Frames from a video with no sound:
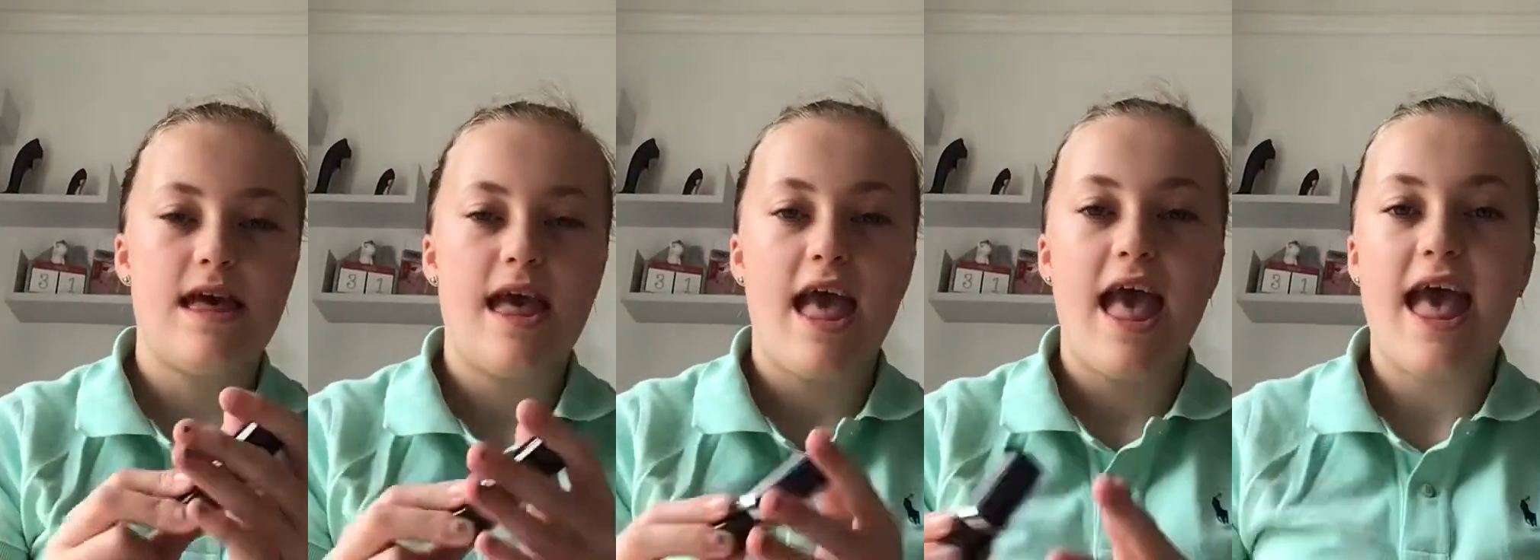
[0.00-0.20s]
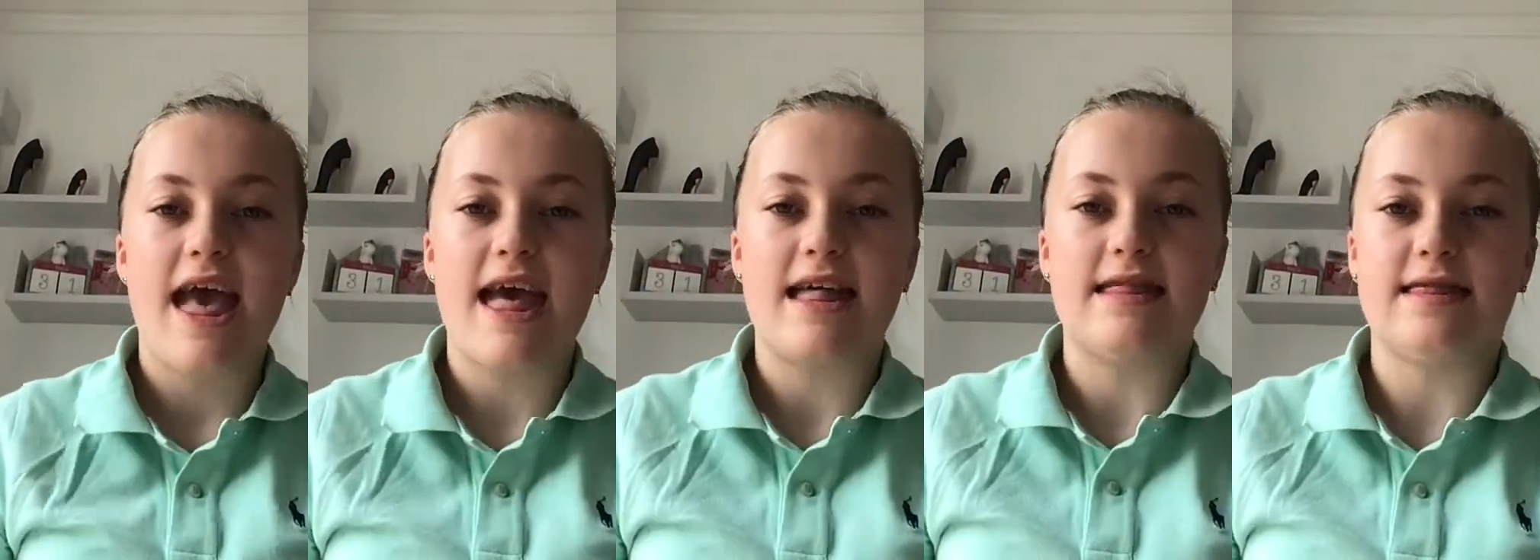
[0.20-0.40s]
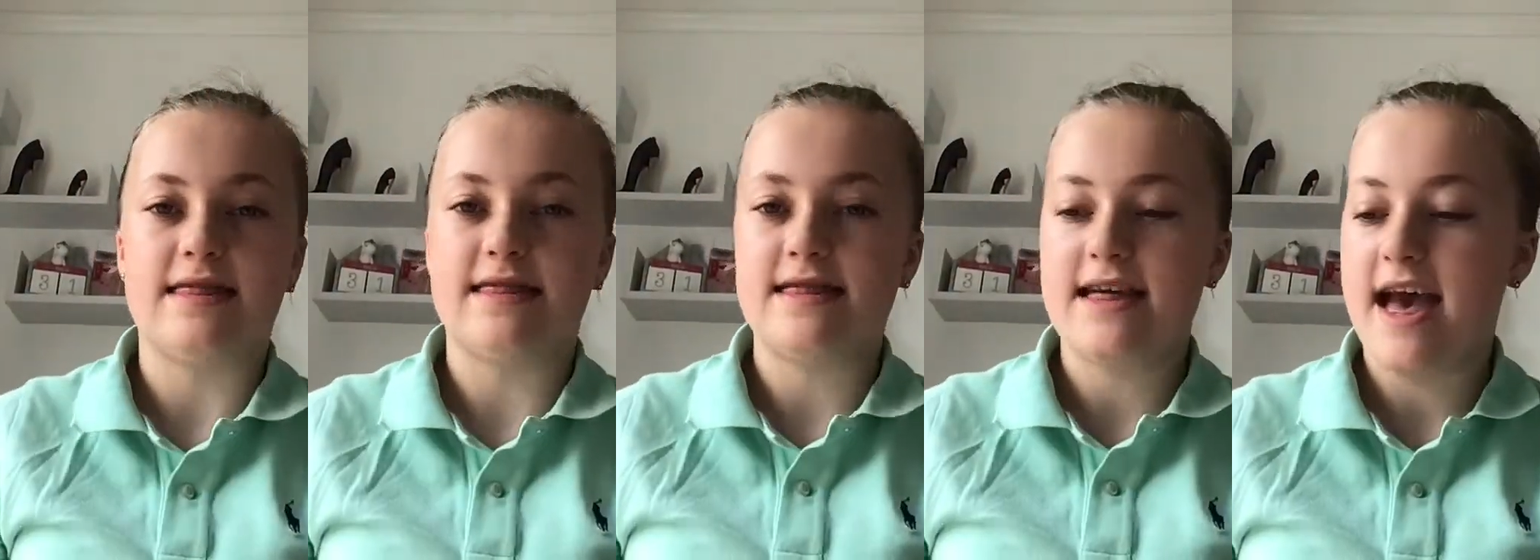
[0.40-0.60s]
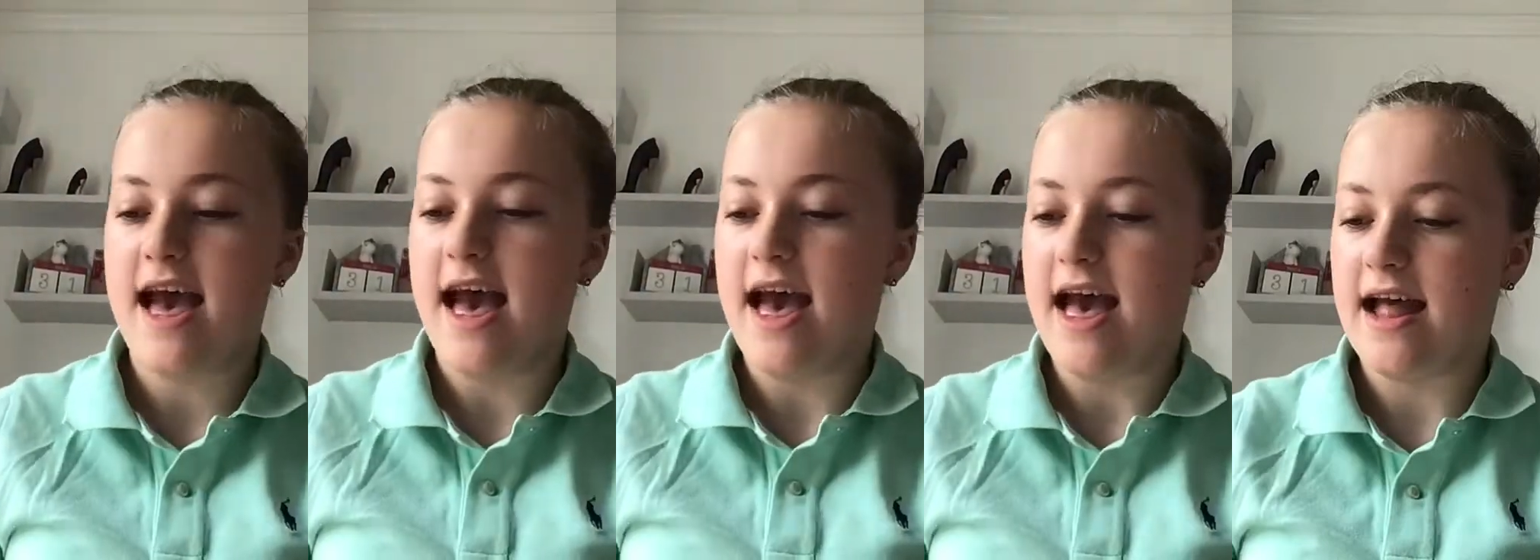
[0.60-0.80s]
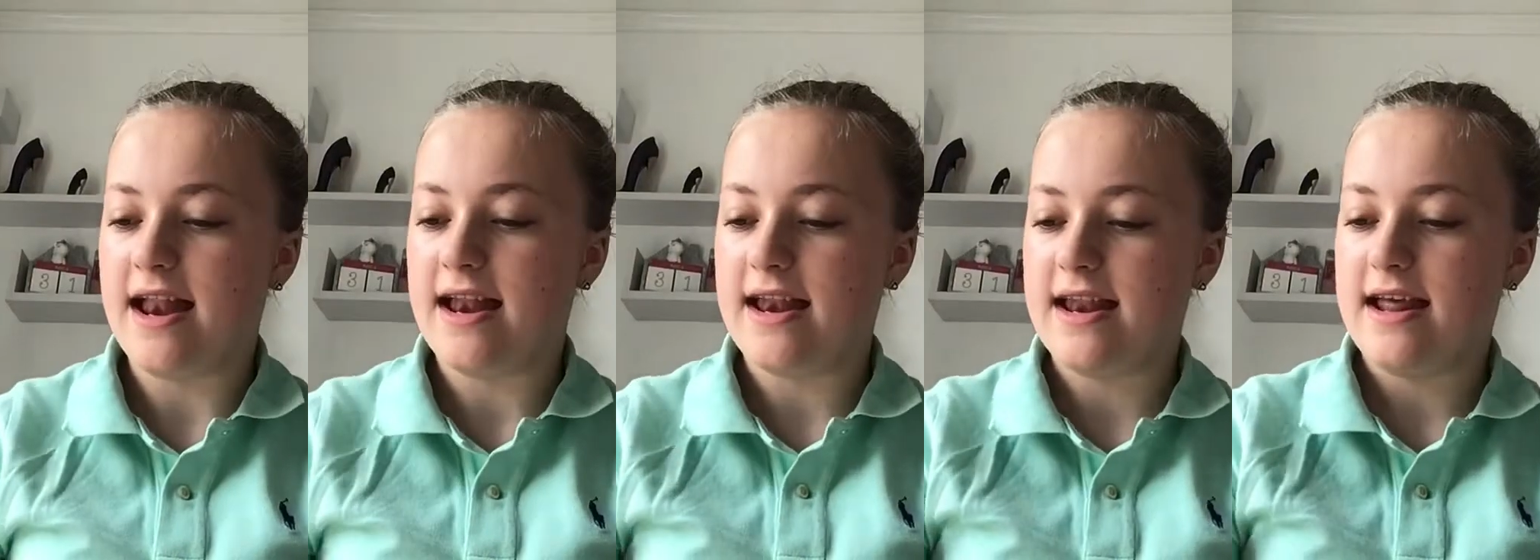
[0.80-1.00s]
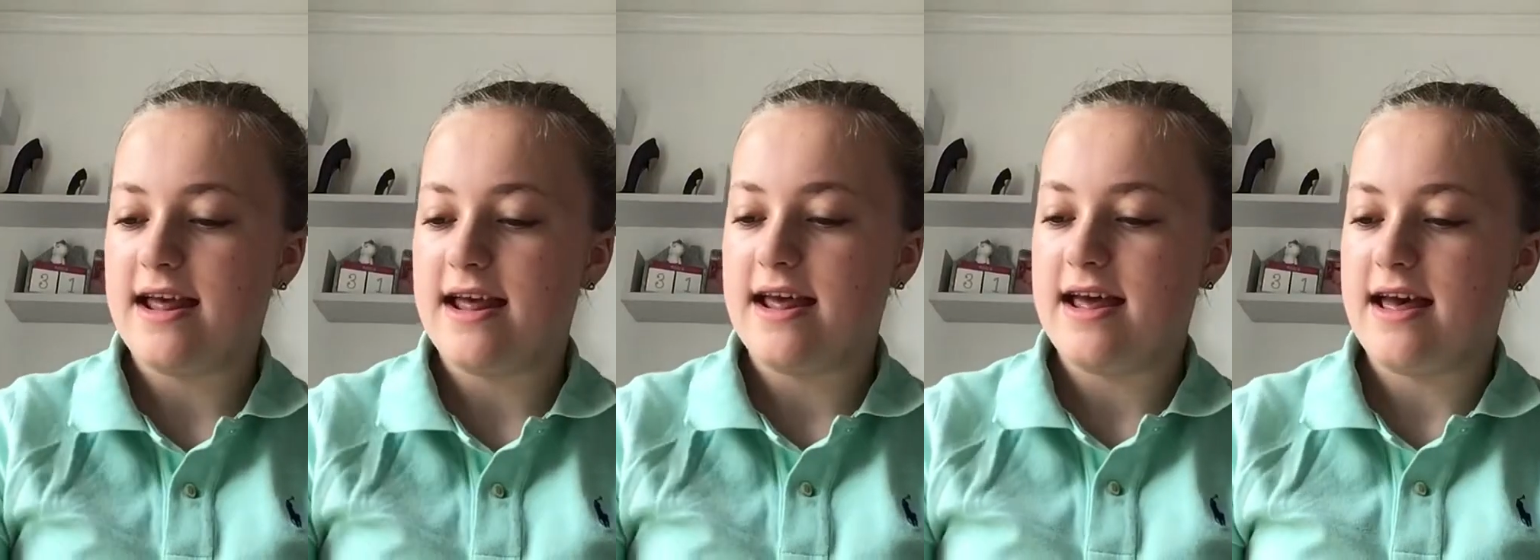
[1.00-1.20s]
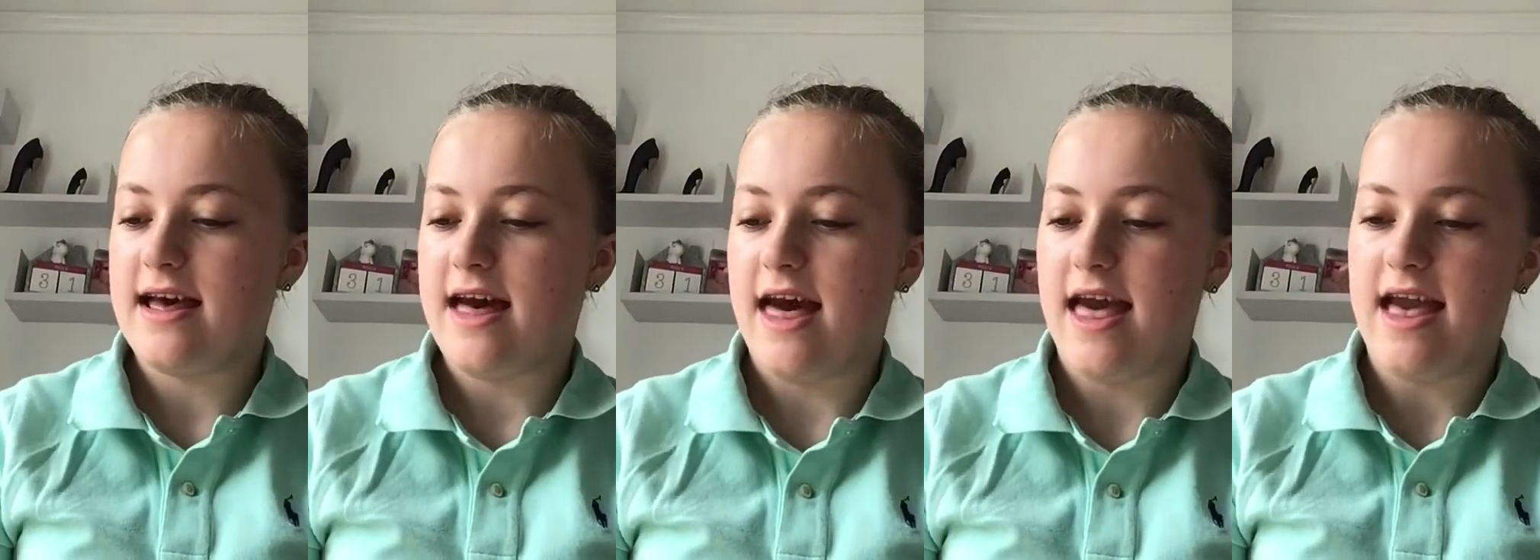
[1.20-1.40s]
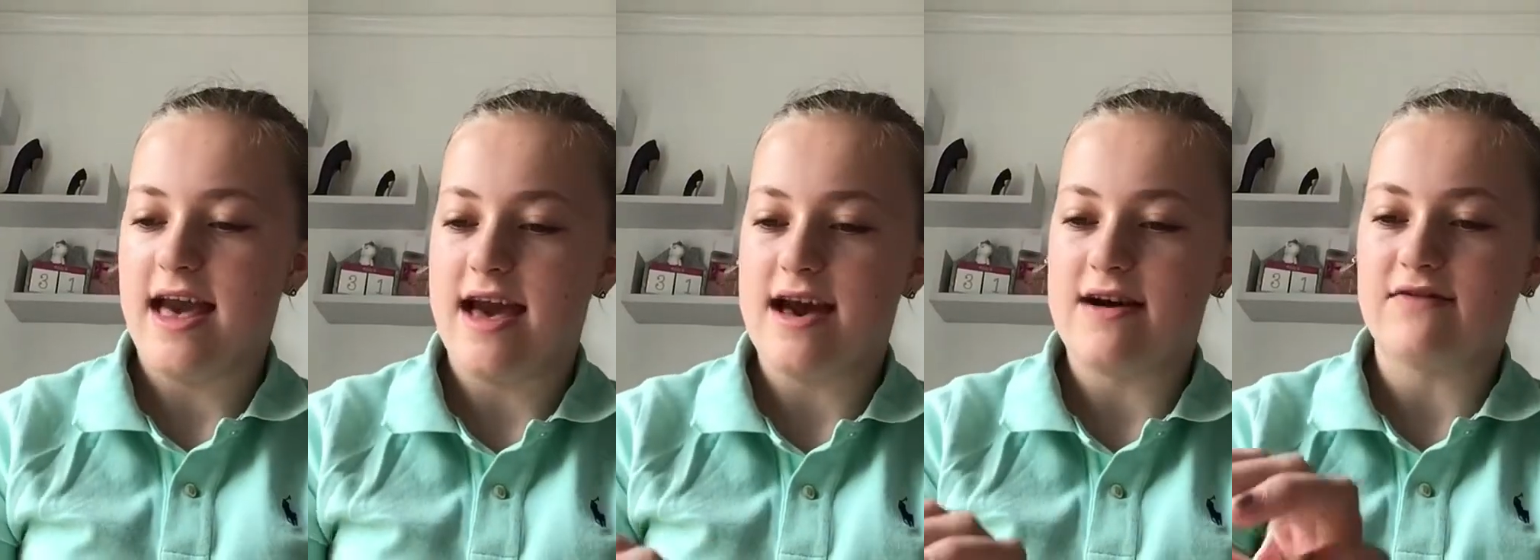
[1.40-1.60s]
And then I
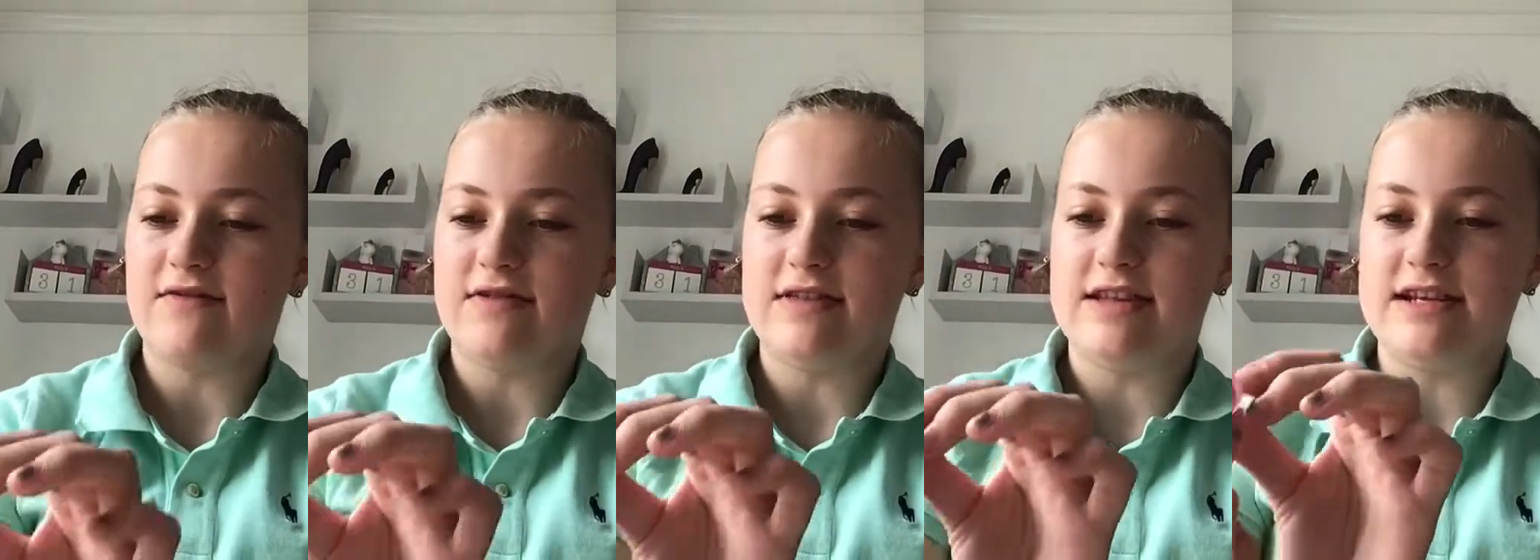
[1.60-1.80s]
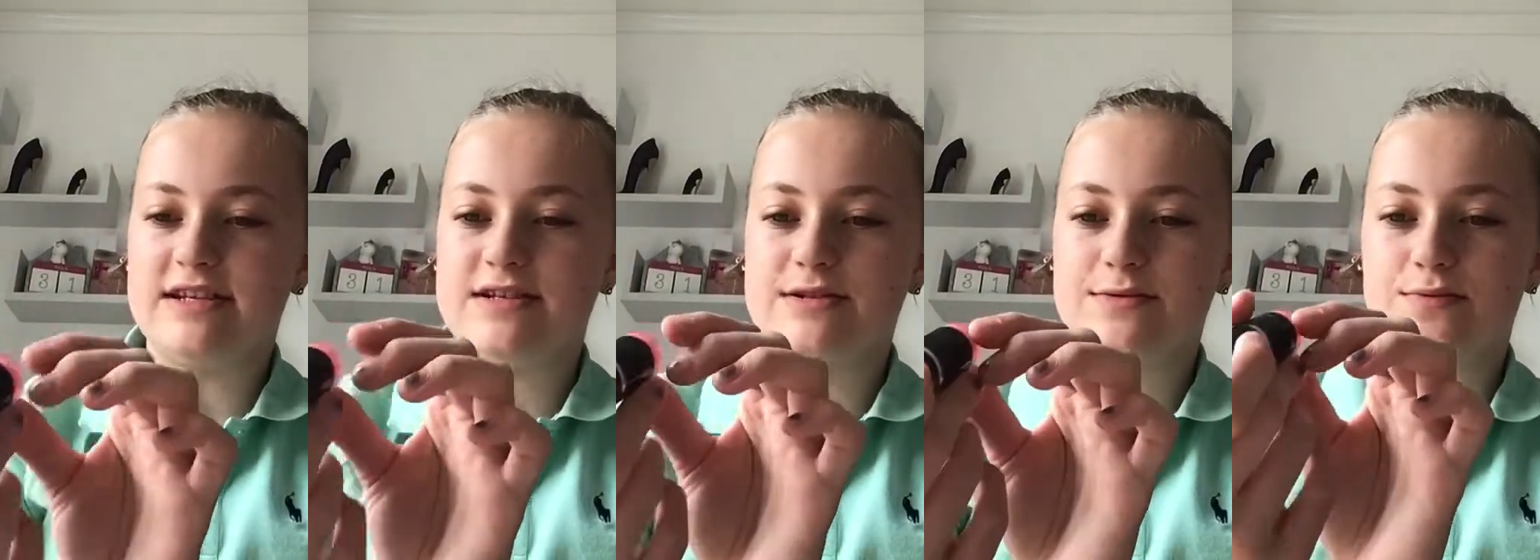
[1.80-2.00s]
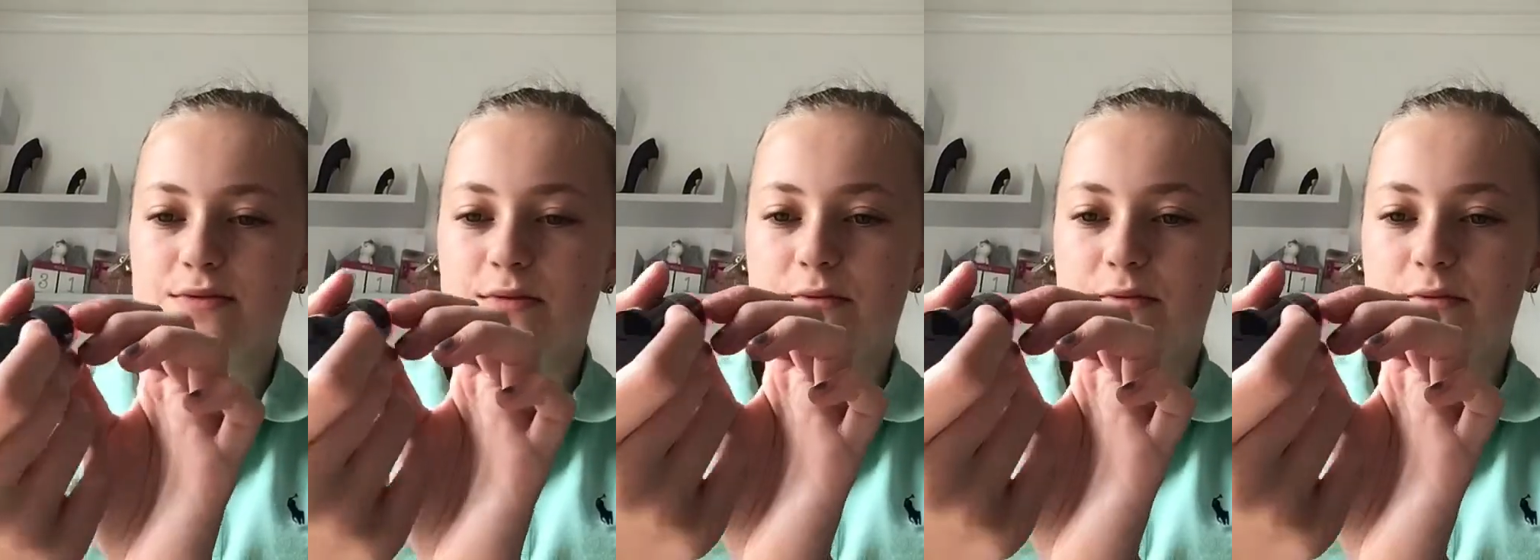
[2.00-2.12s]
have this one,